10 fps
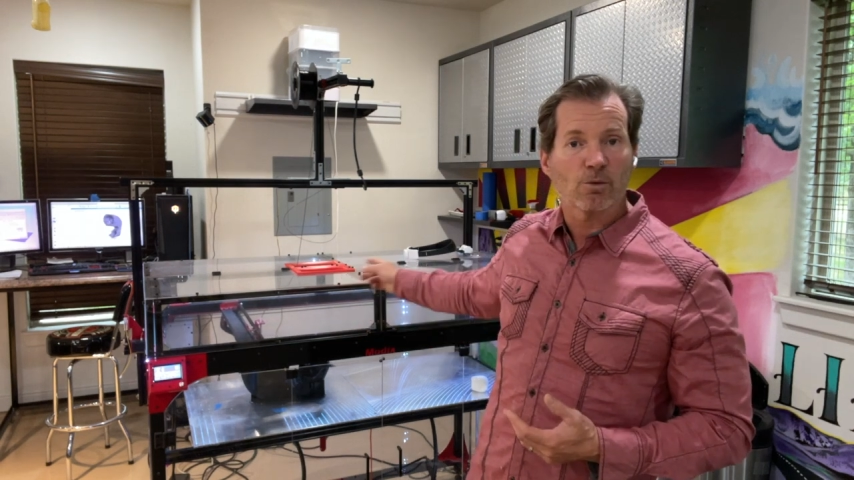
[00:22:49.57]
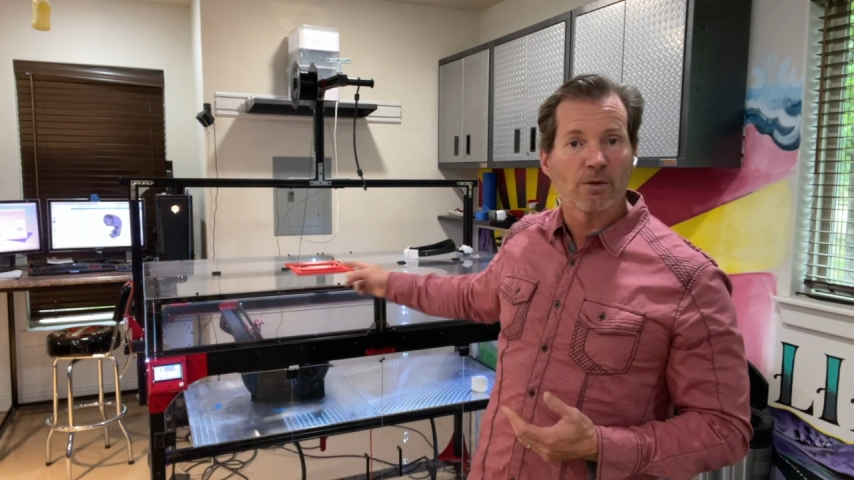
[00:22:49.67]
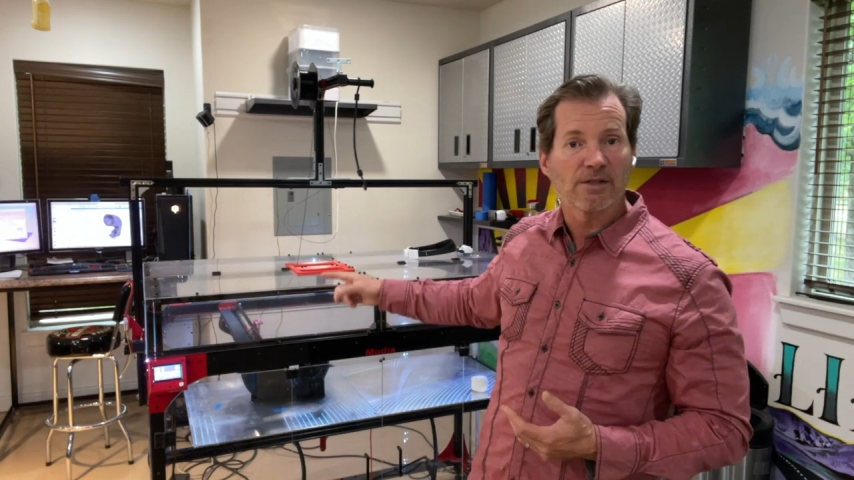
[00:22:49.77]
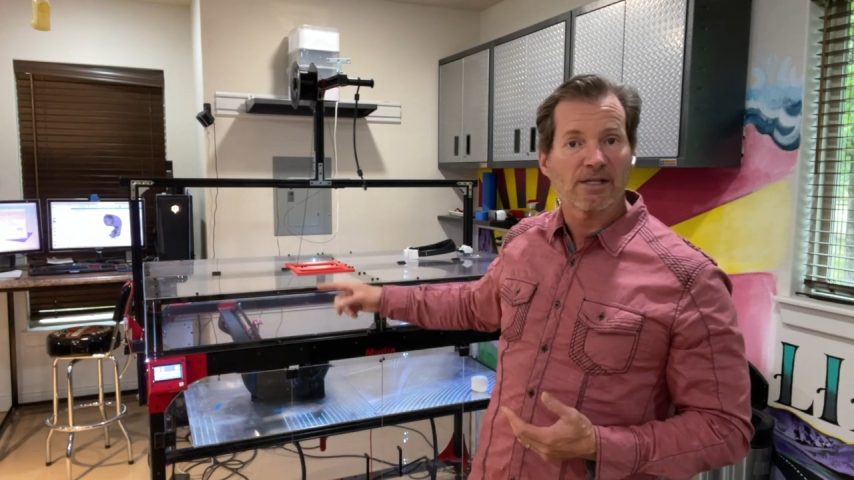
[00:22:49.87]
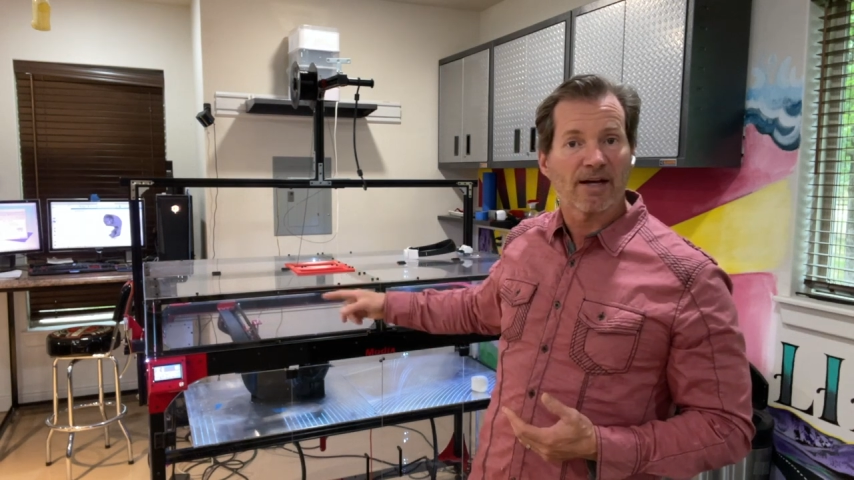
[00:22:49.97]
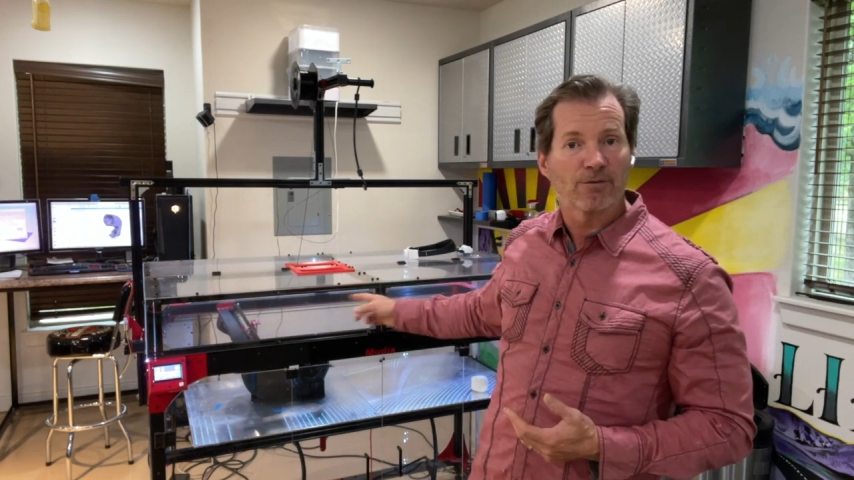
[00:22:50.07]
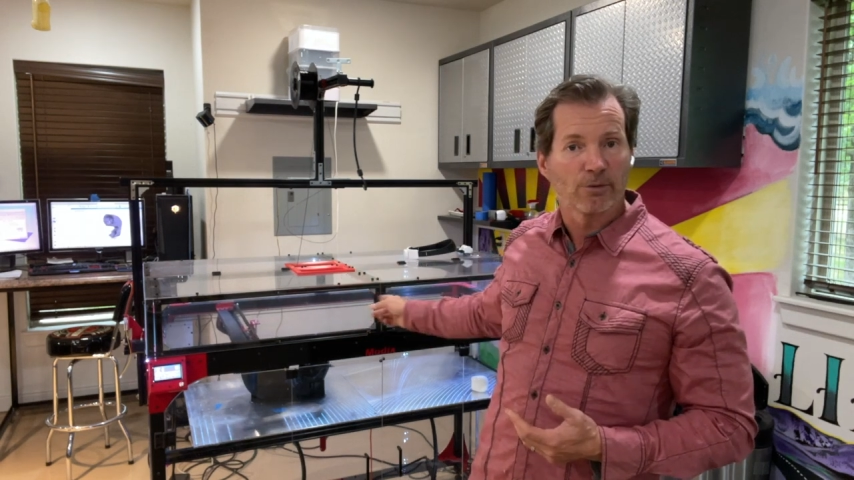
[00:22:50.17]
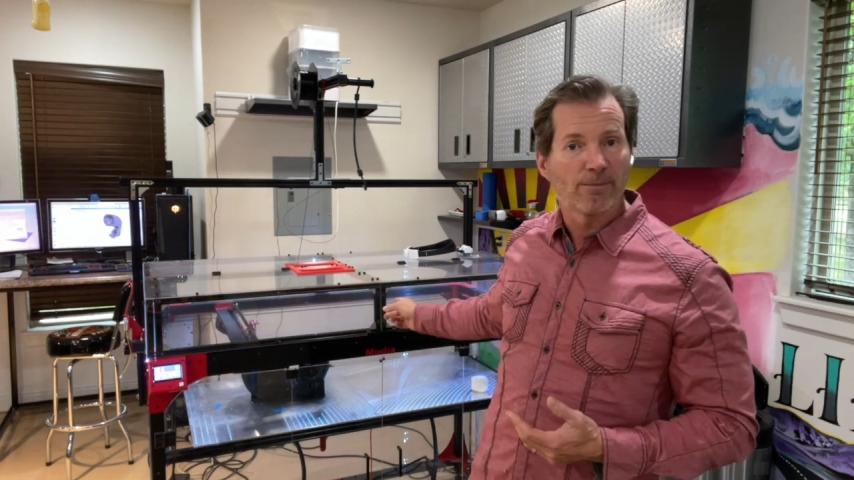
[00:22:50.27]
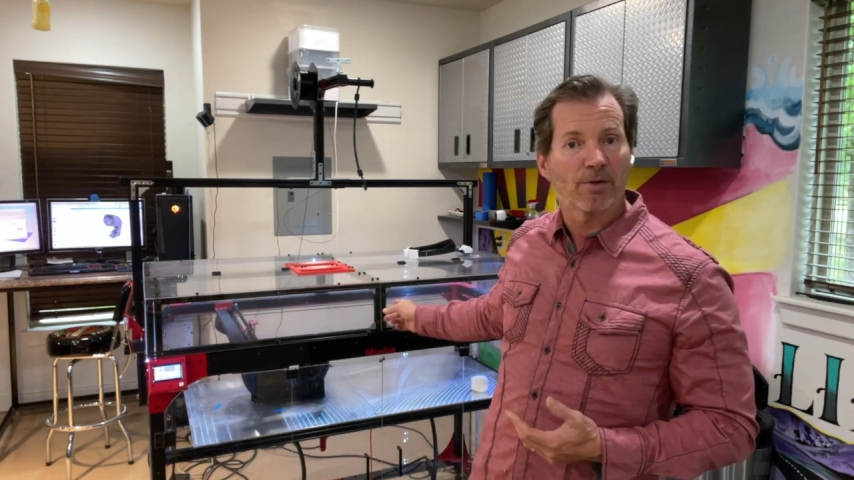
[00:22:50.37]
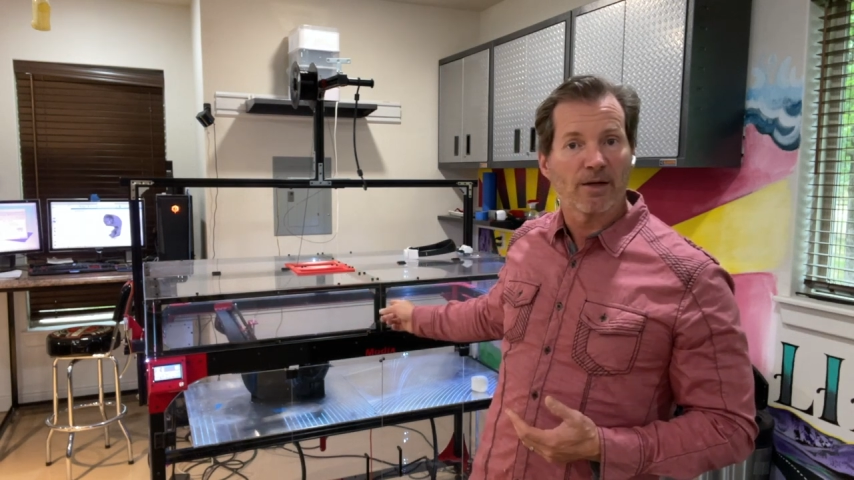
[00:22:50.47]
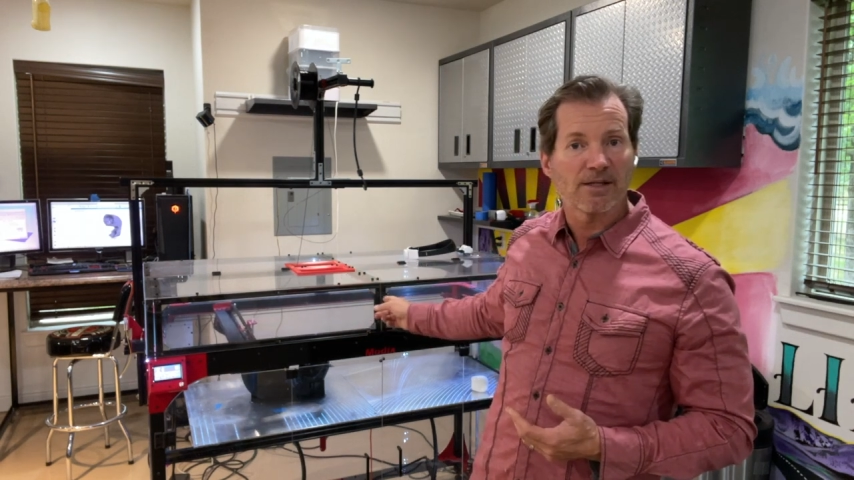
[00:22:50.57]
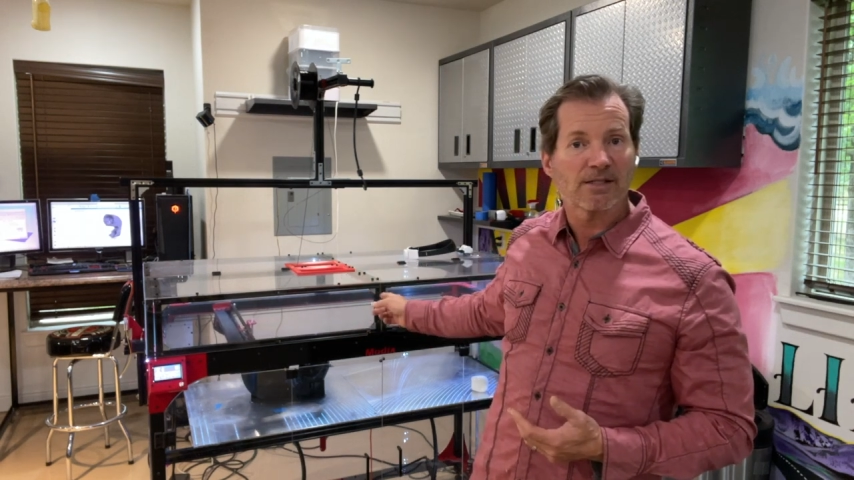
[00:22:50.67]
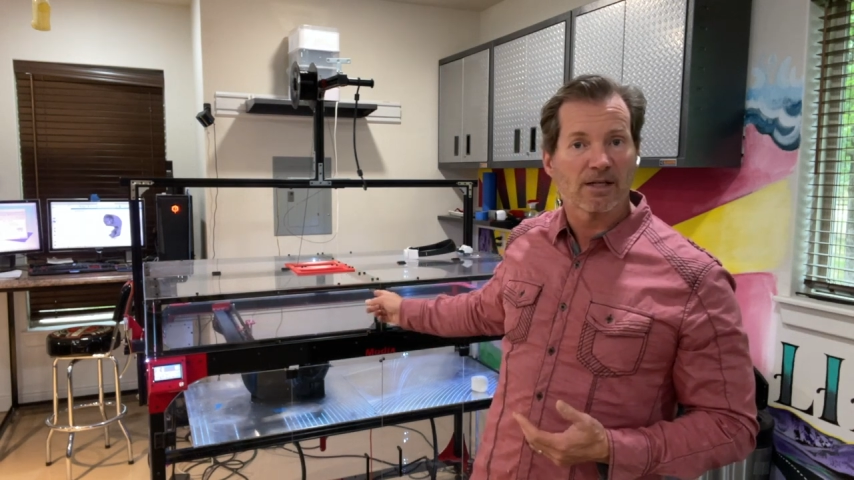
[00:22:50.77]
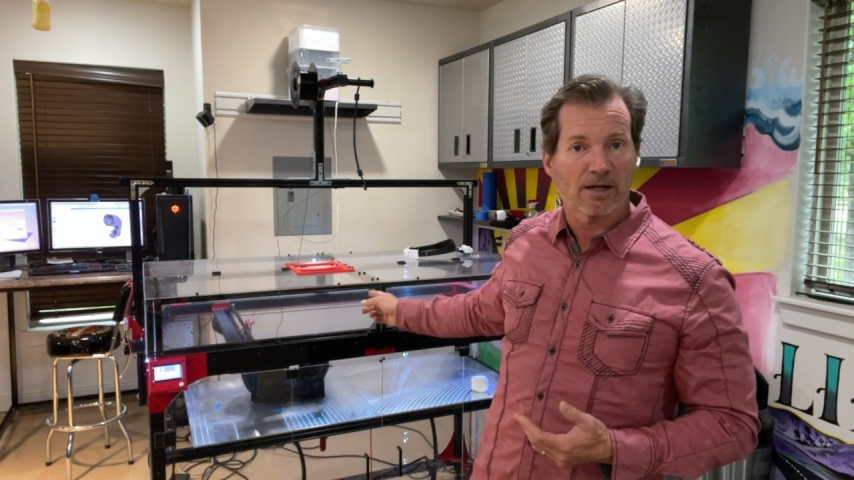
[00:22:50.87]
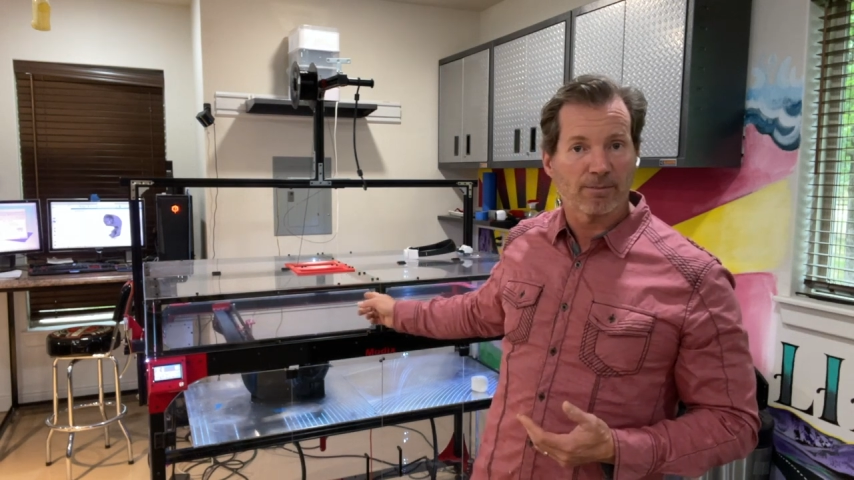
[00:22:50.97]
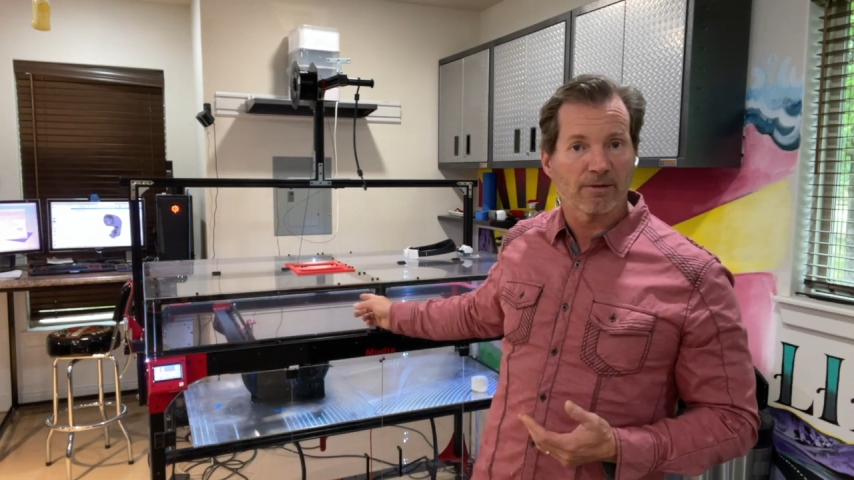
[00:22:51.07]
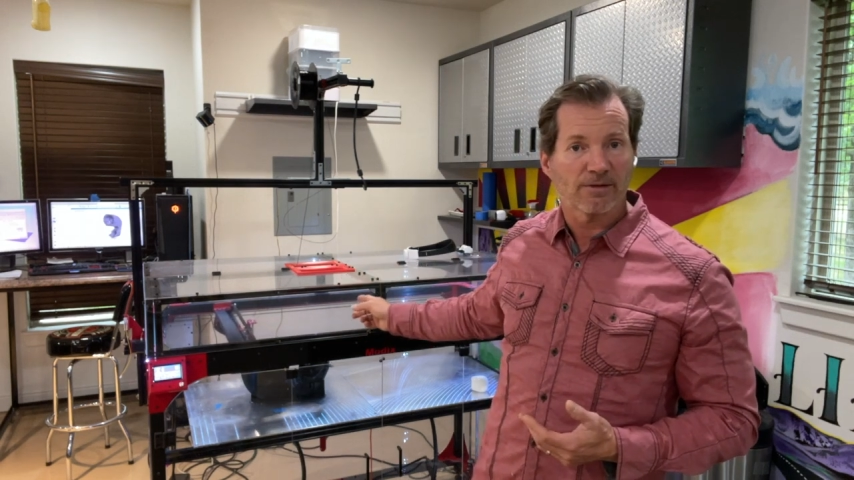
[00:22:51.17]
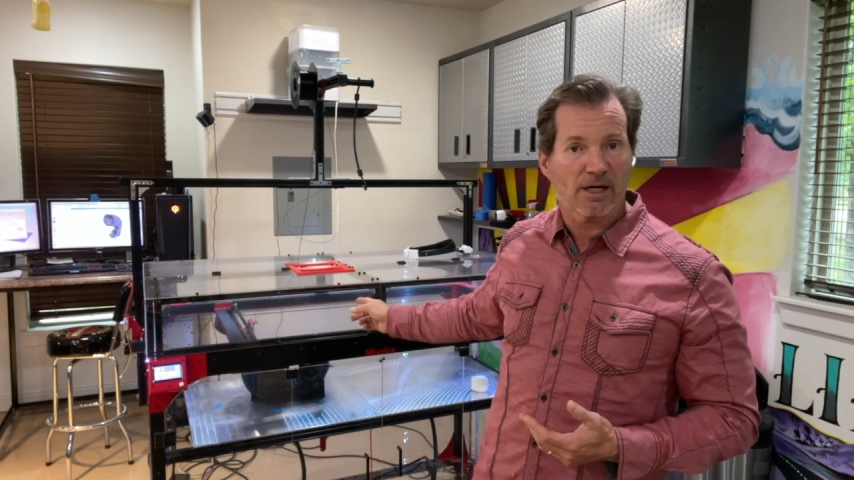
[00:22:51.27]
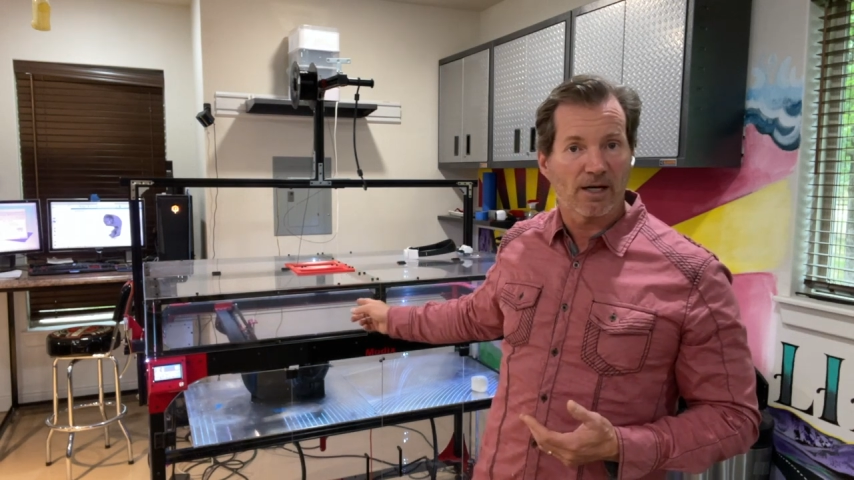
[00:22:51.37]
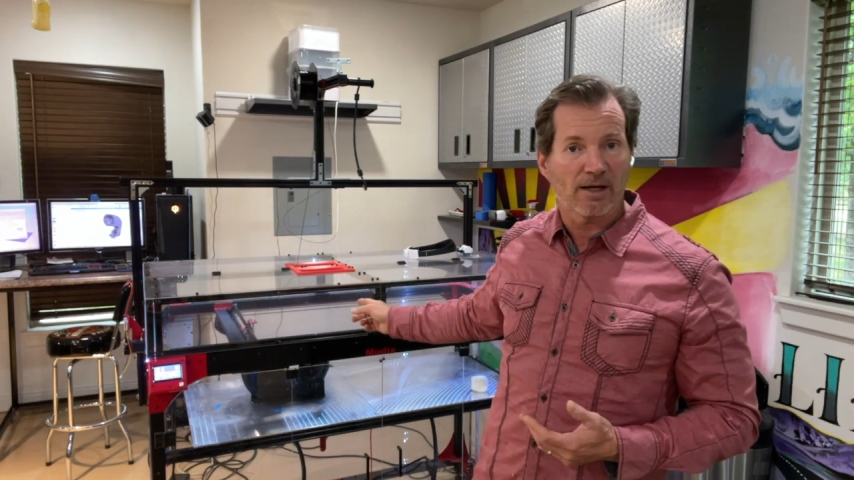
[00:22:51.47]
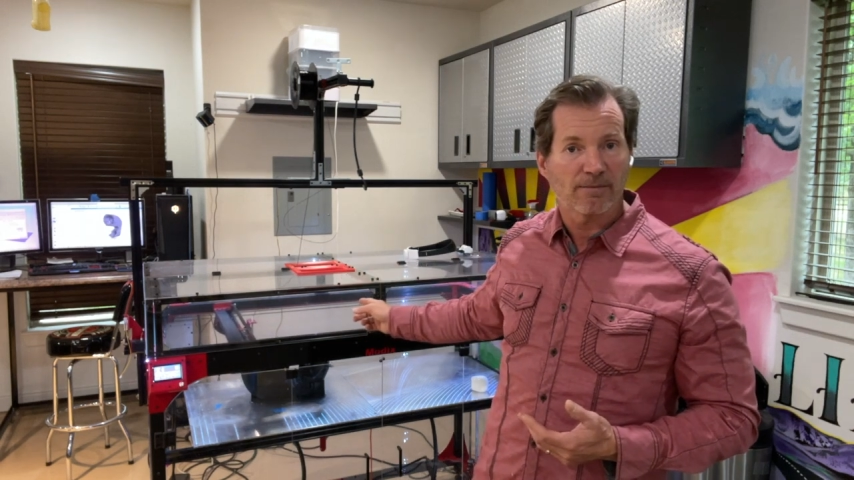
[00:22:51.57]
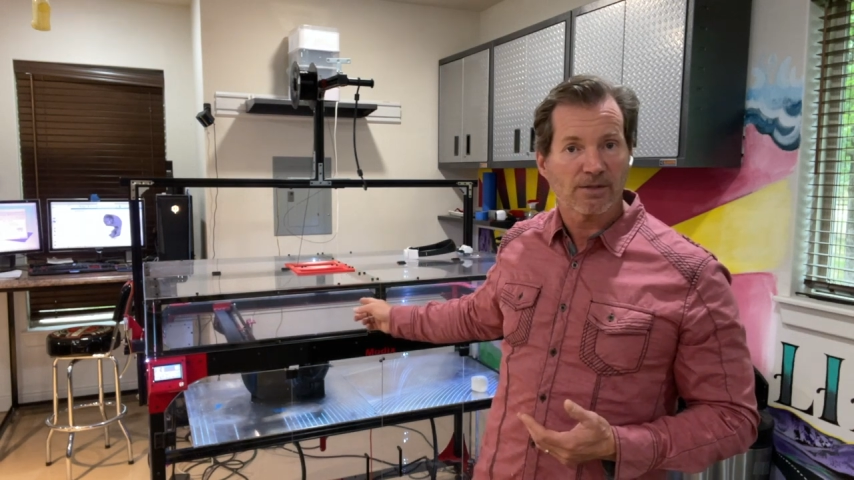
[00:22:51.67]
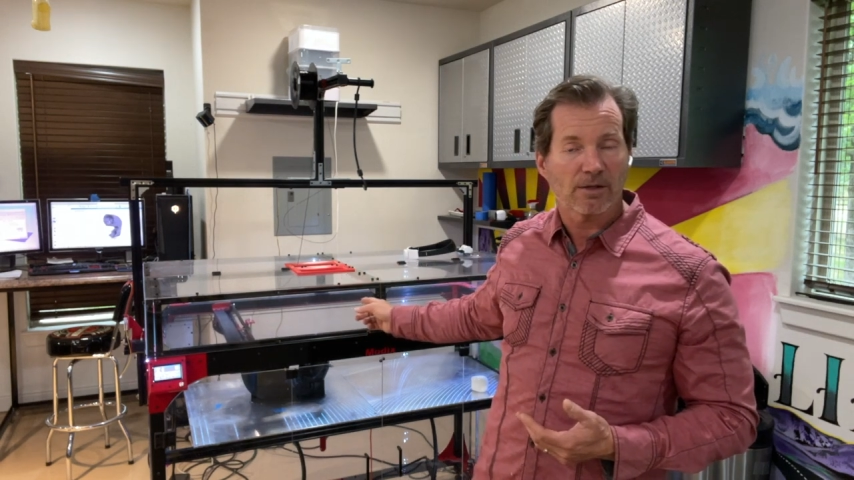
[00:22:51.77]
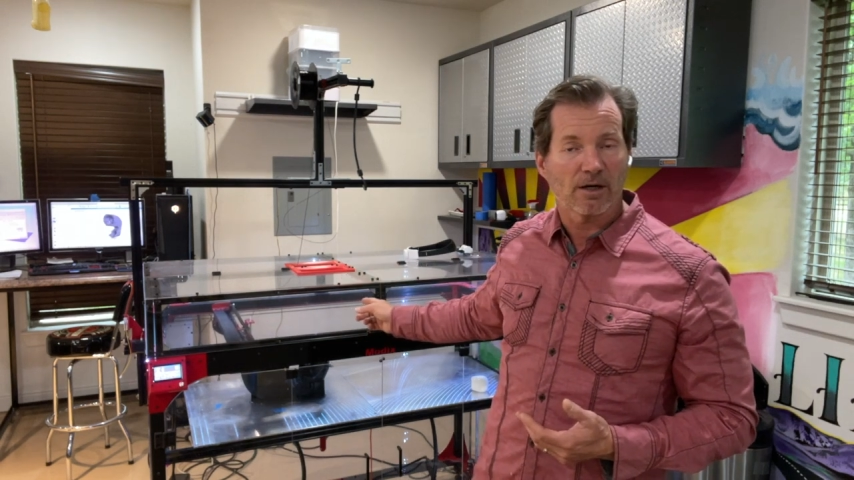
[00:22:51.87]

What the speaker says: ones I've replaced a couple of times.